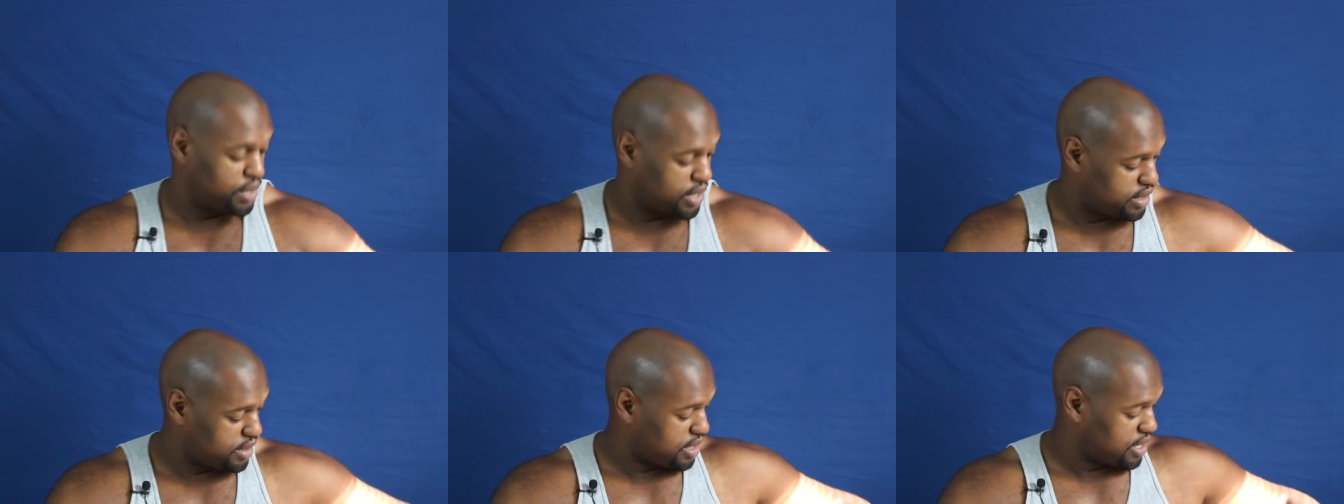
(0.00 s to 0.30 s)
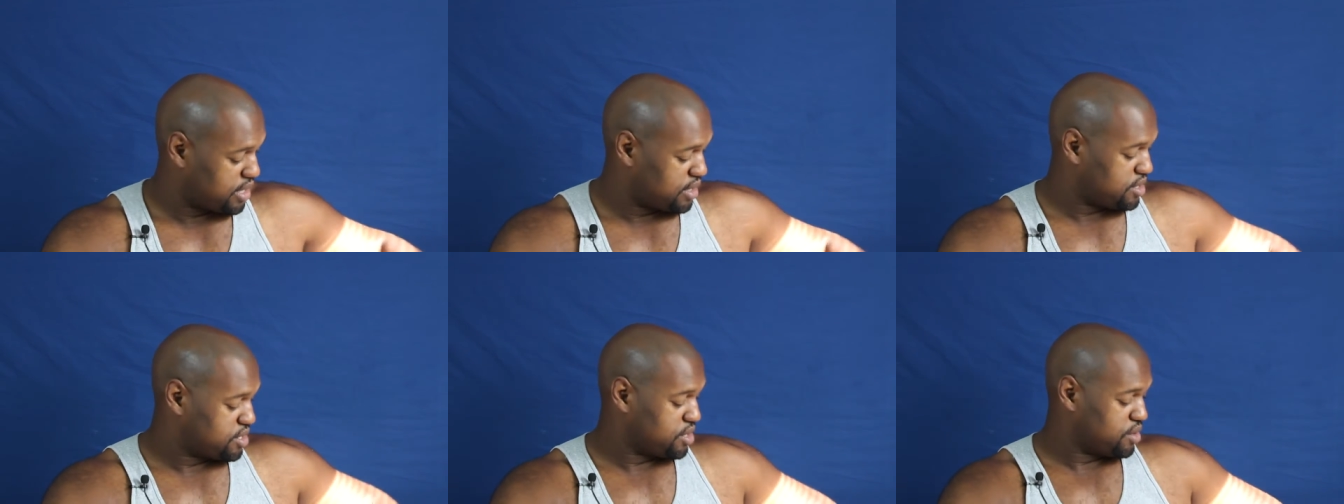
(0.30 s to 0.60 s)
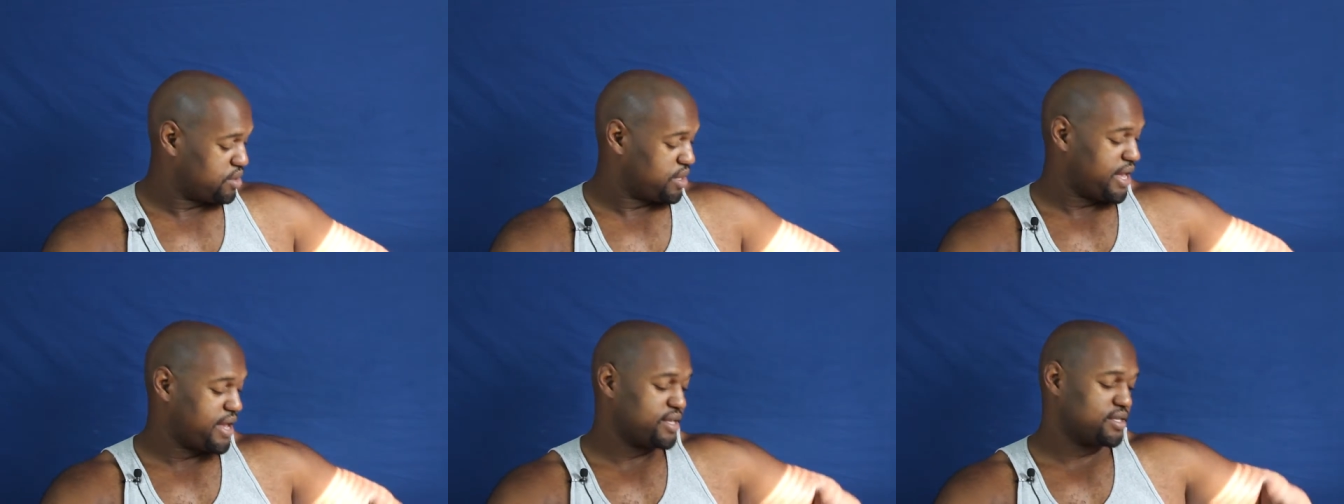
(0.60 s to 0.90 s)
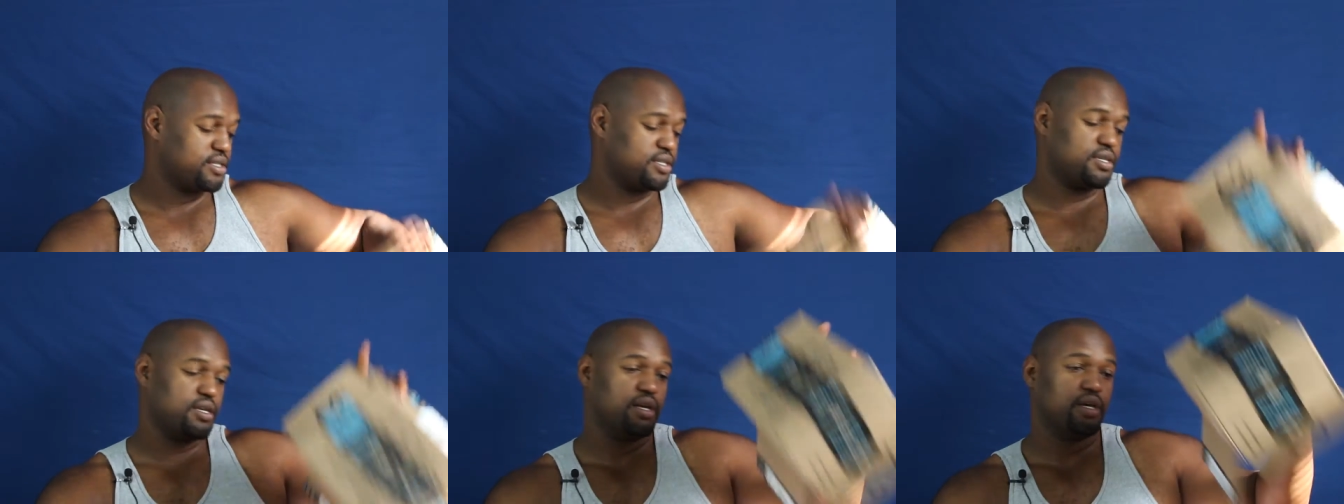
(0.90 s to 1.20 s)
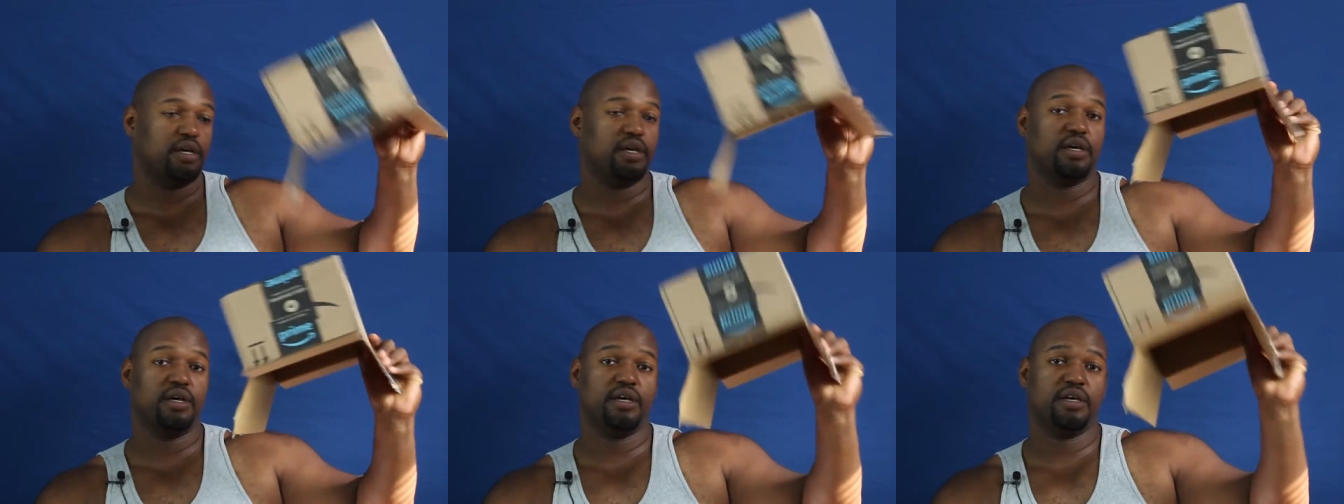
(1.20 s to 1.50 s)
But yeah, so that's
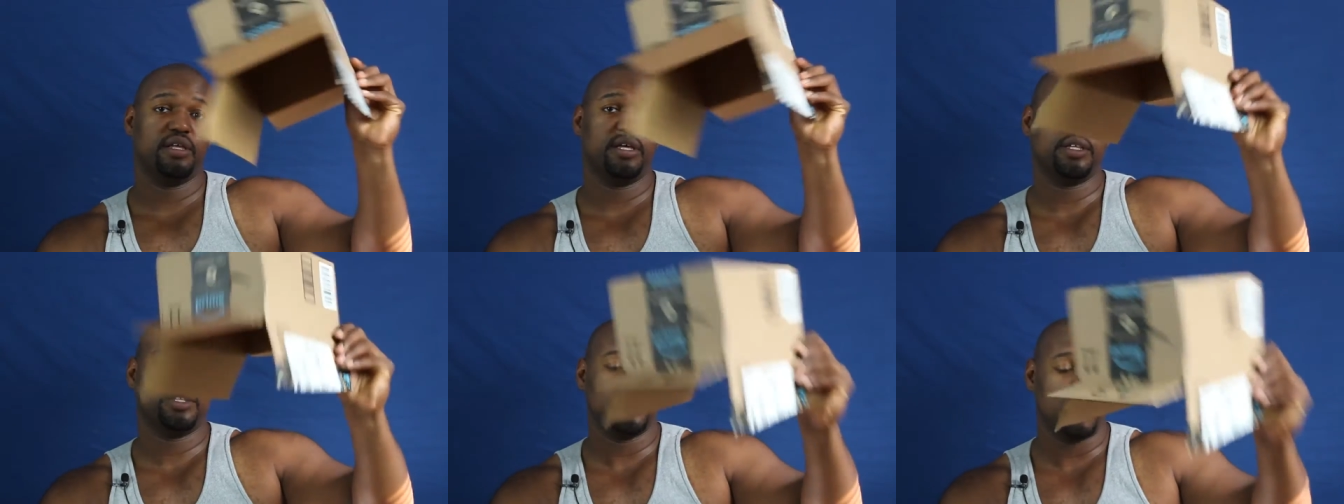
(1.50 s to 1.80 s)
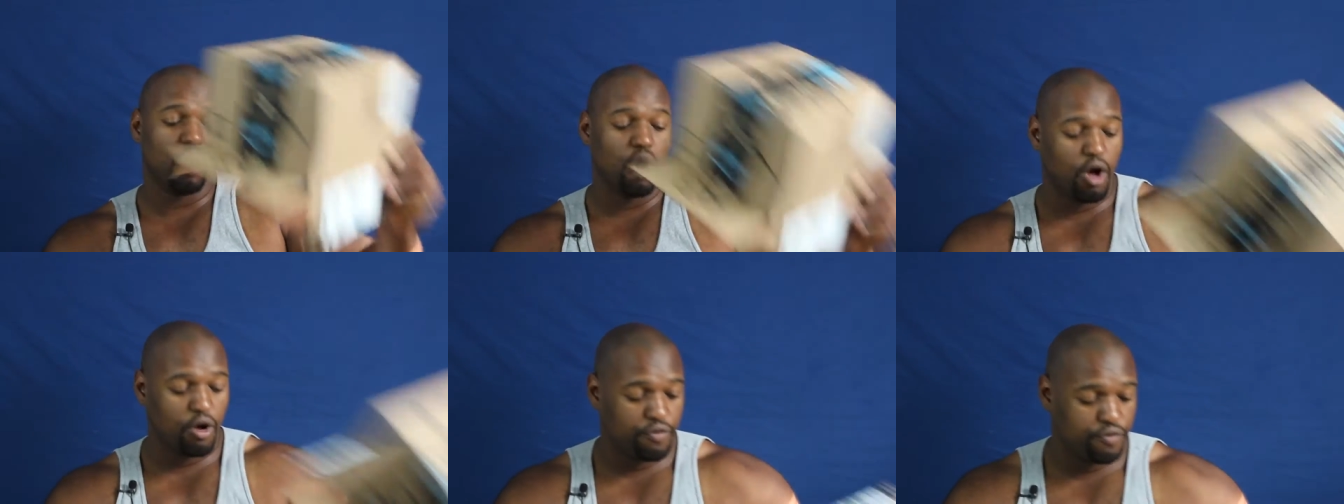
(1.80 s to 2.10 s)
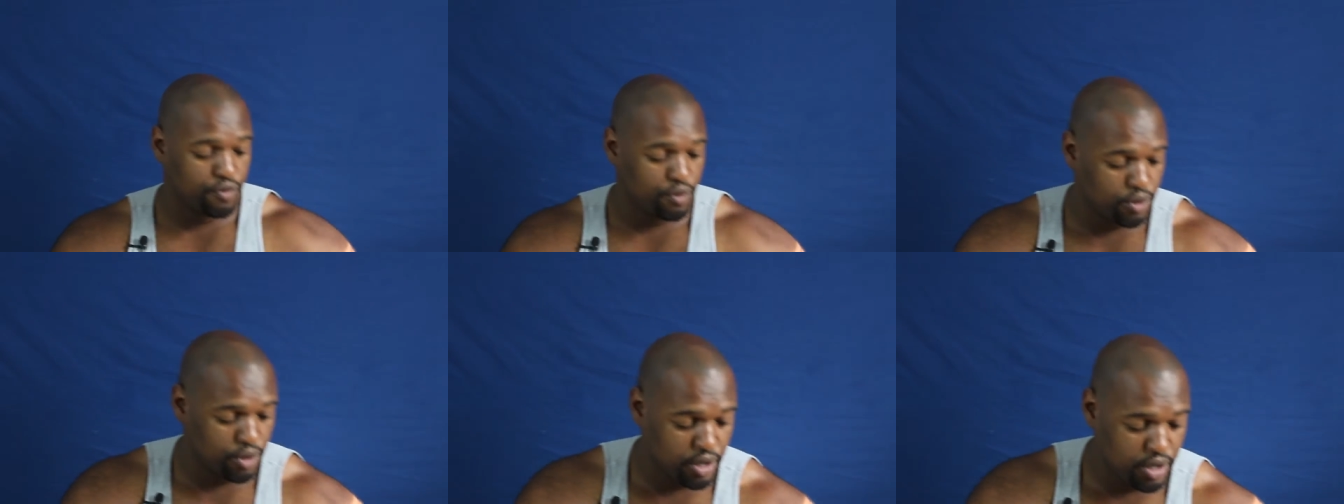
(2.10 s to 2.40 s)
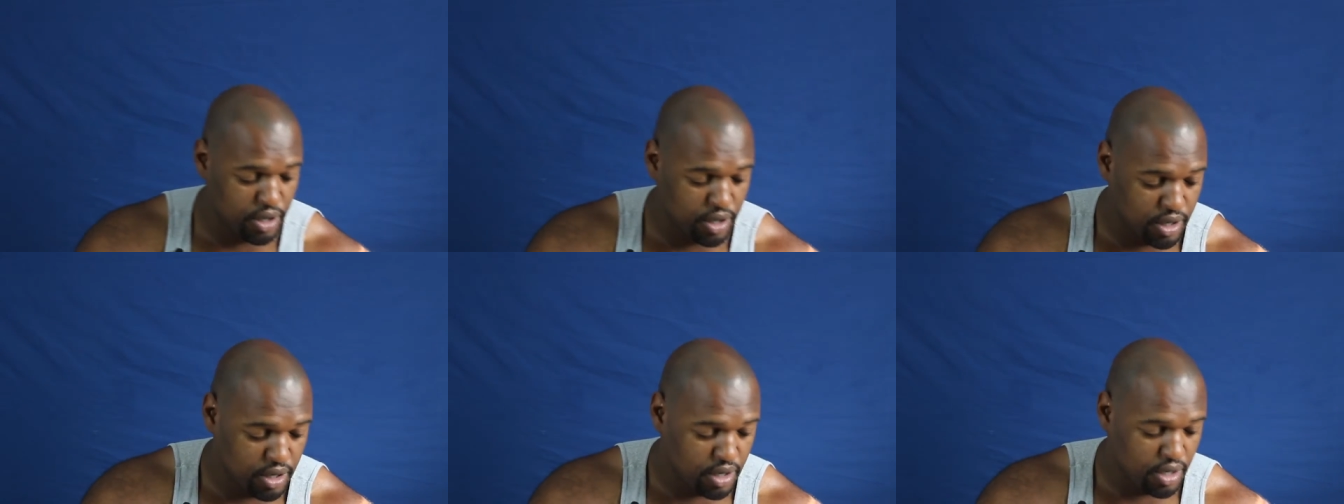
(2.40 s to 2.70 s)
all for